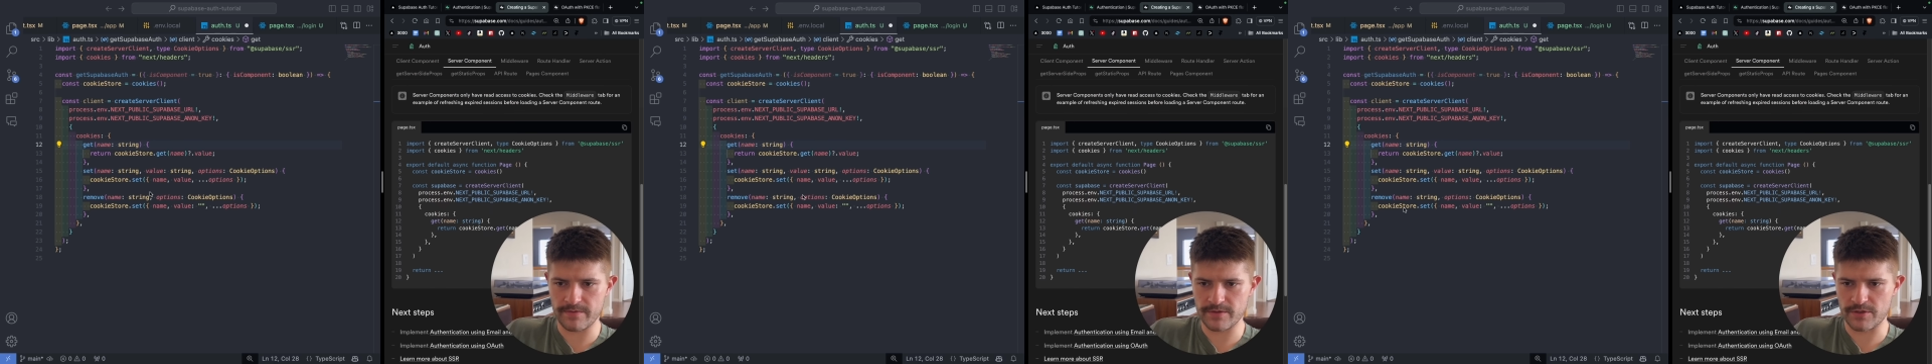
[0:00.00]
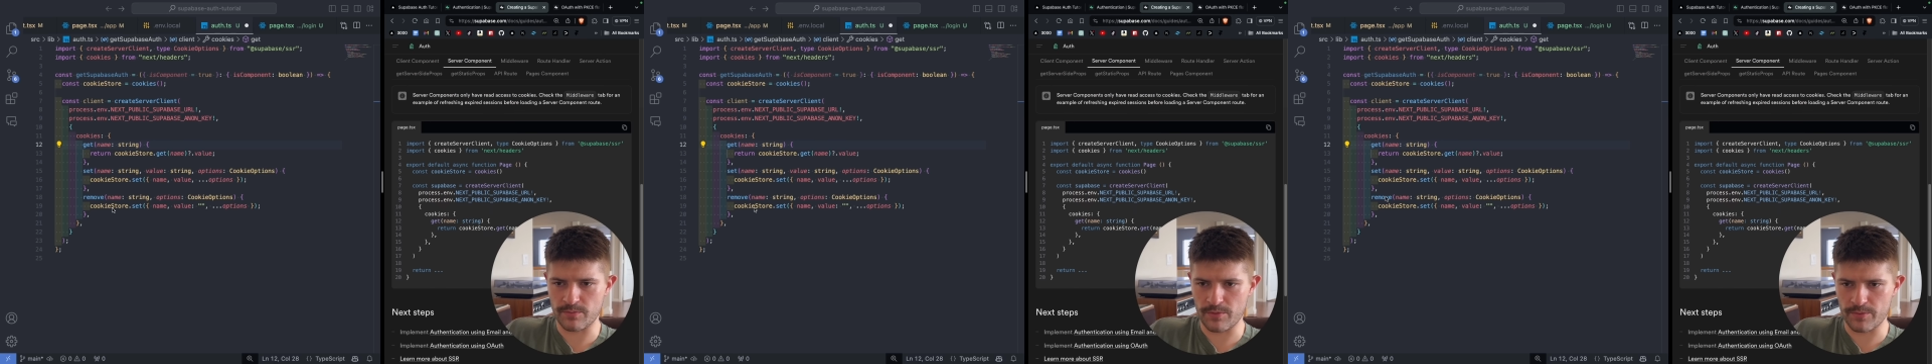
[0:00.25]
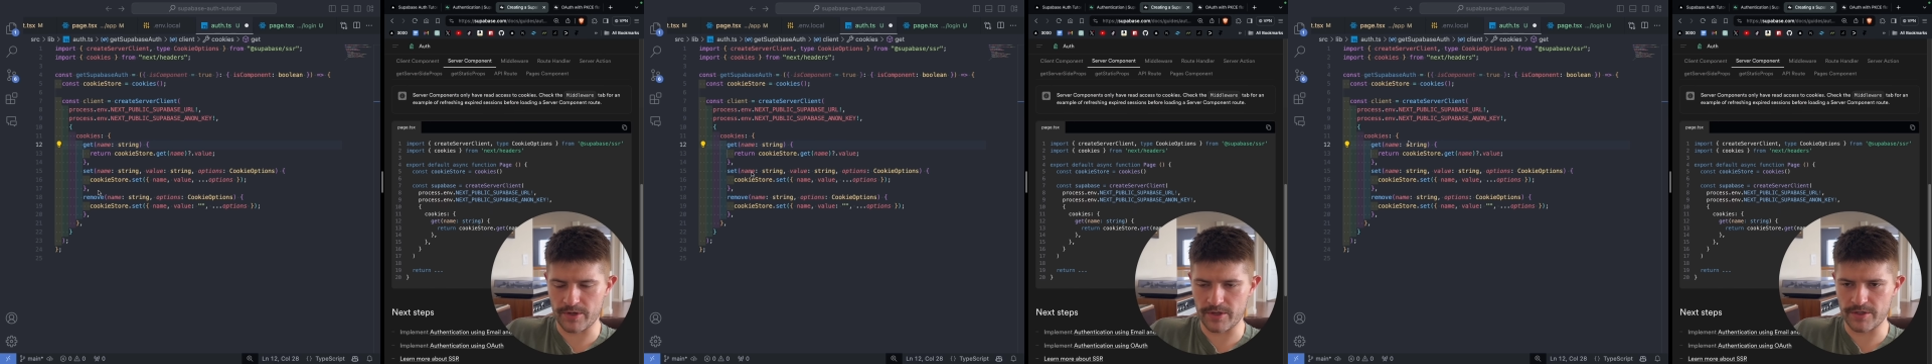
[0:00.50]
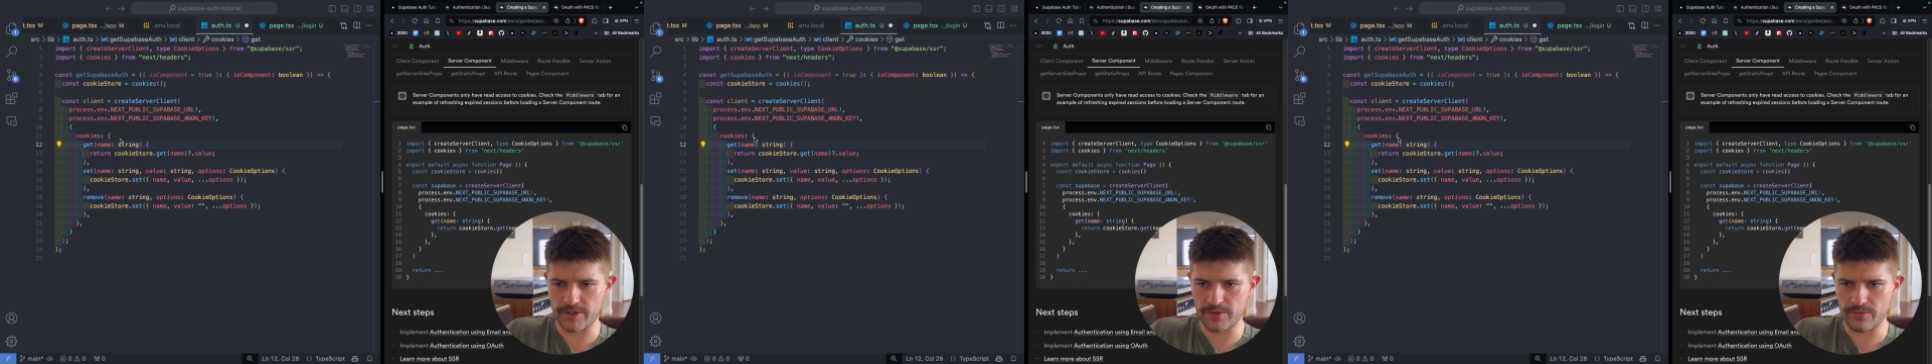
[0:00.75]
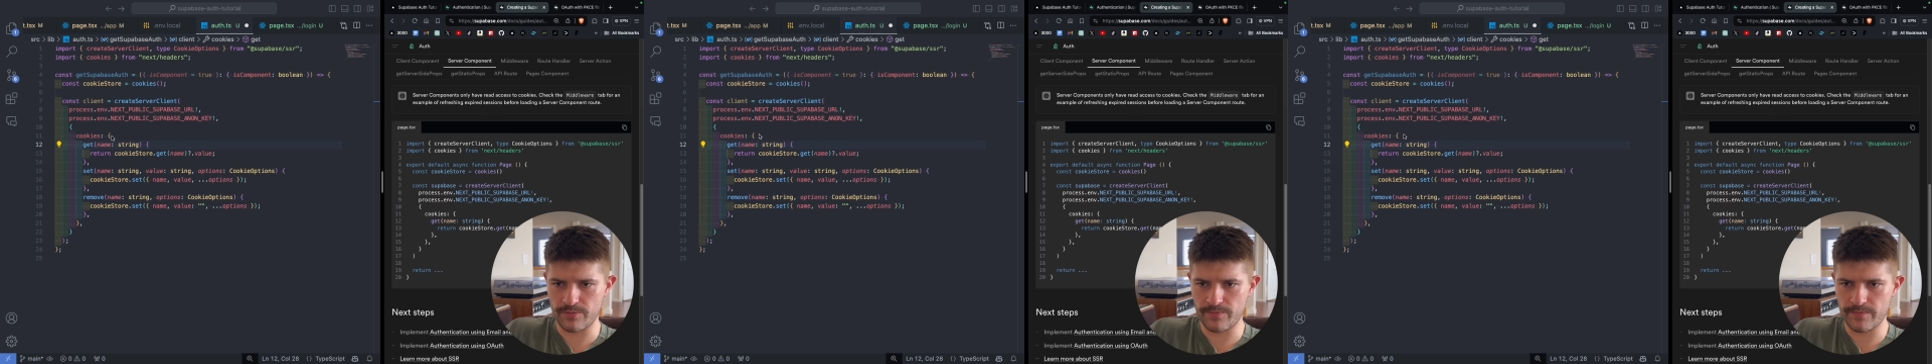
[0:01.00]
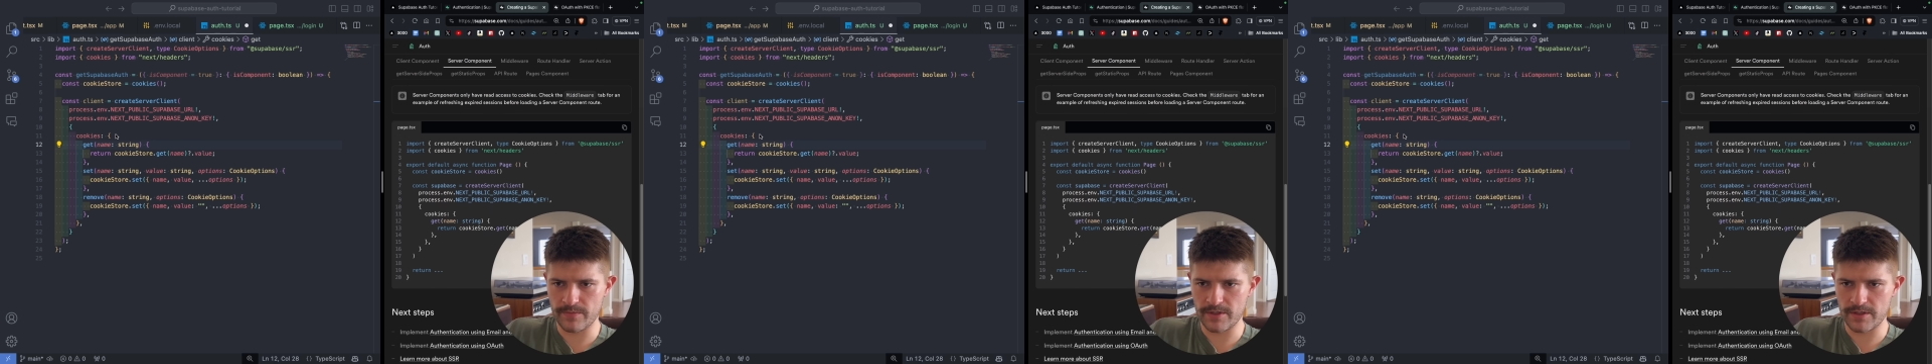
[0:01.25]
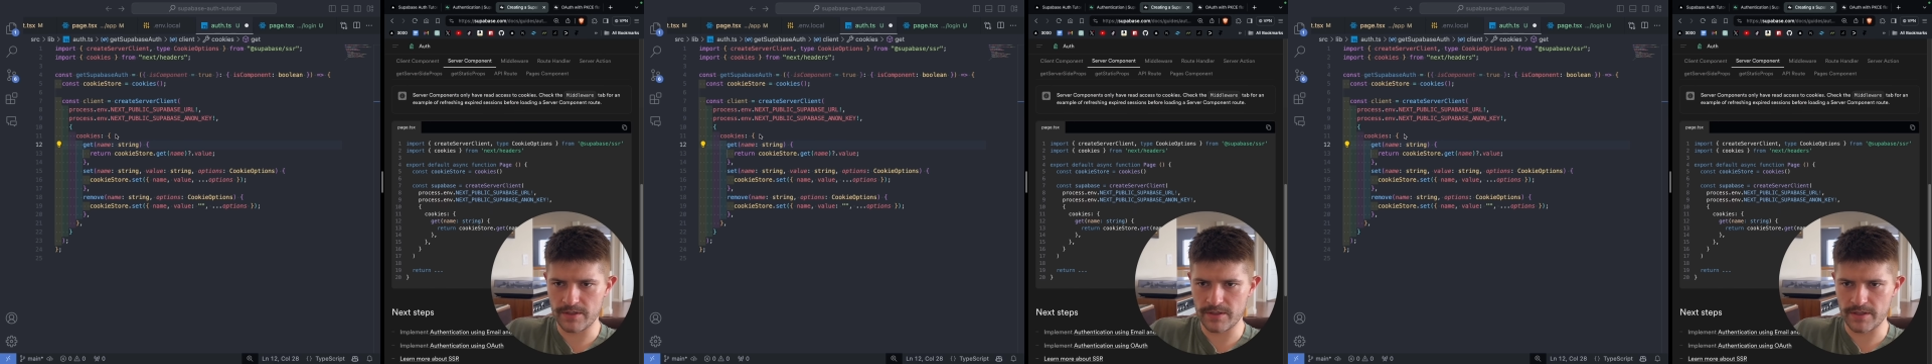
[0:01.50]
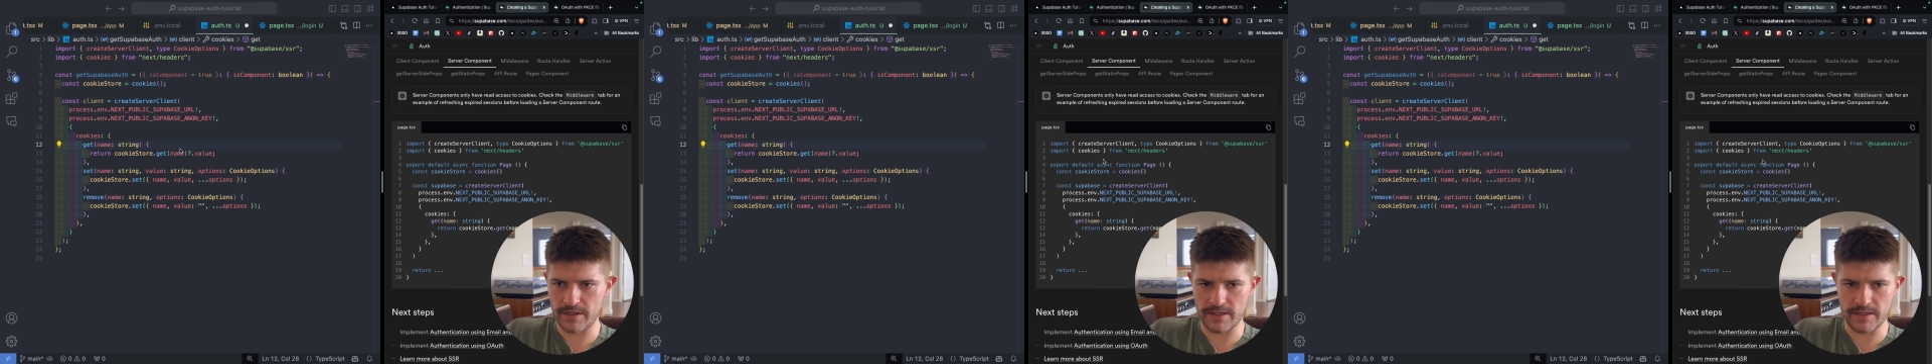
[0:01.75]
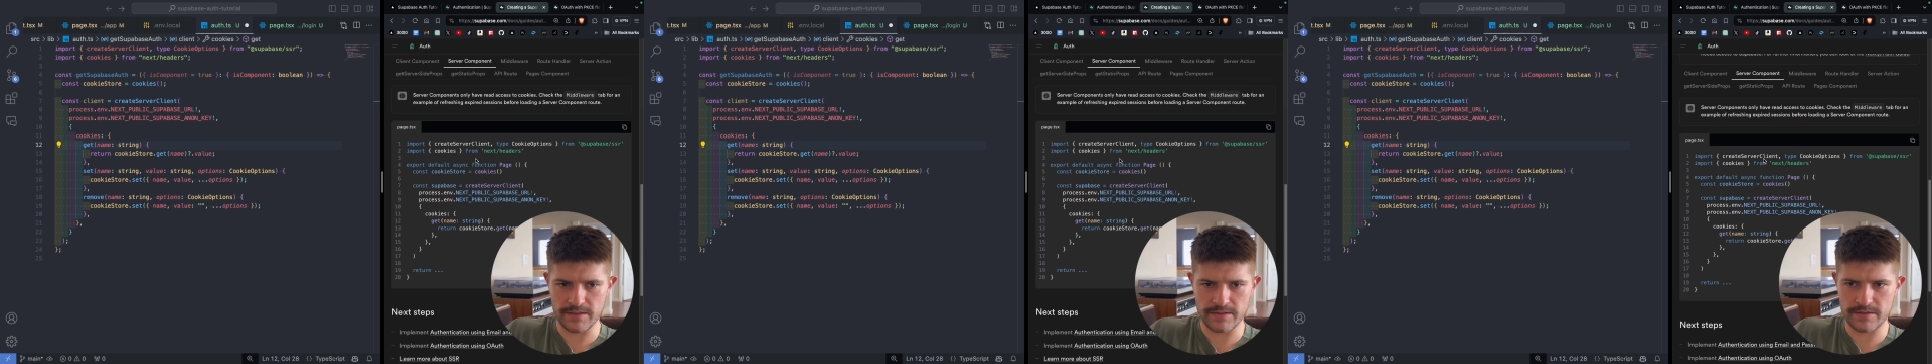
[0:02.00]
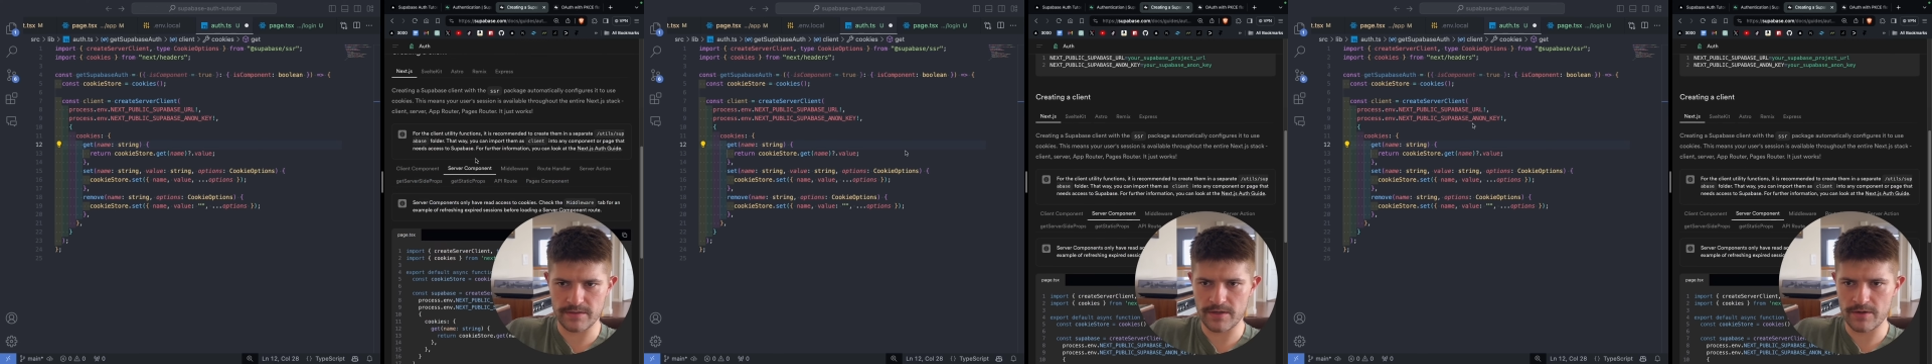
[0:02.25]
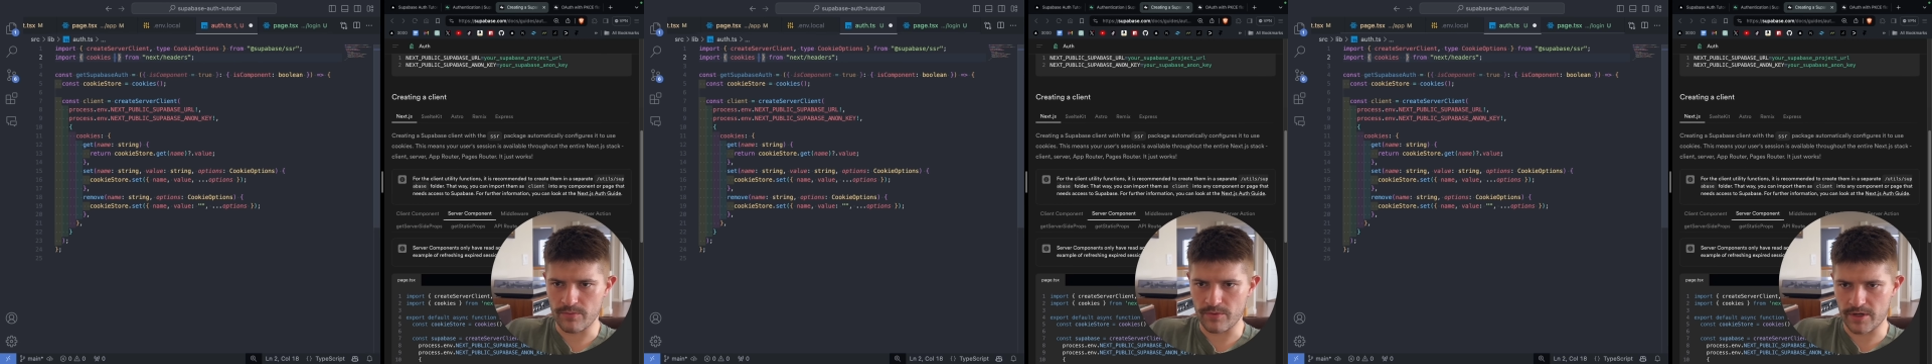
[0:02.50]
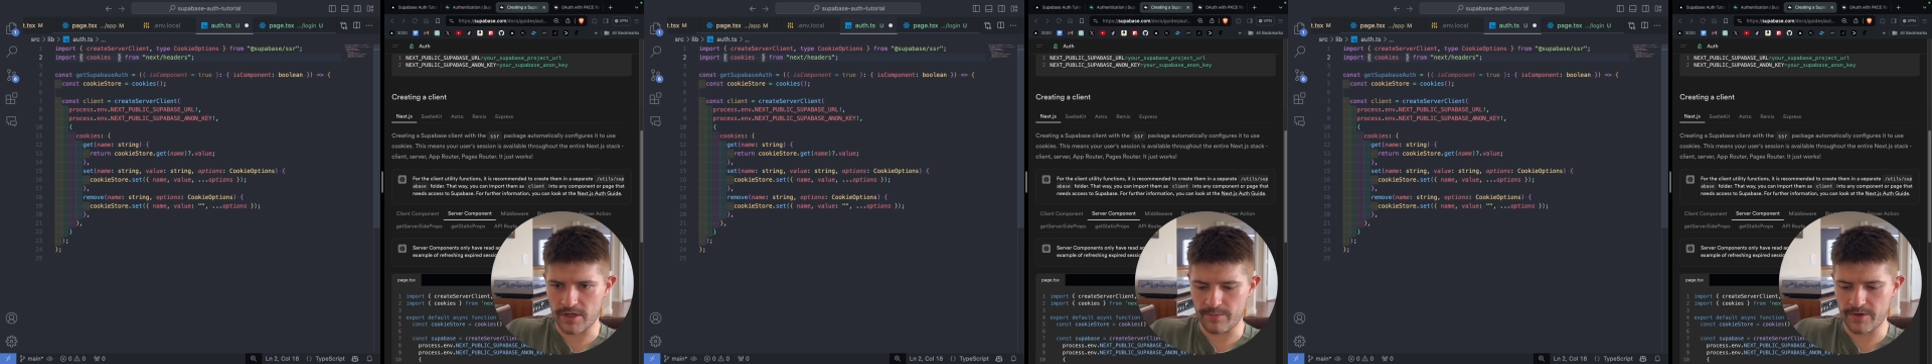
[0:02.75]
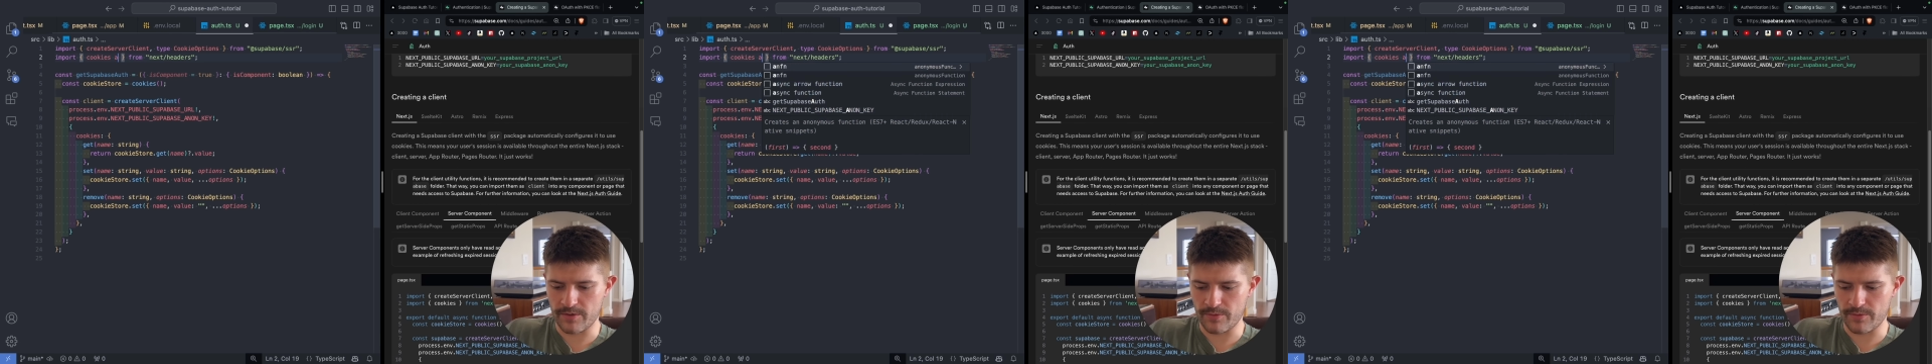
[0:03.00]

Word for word: So what we're going to do is we're going to come in here.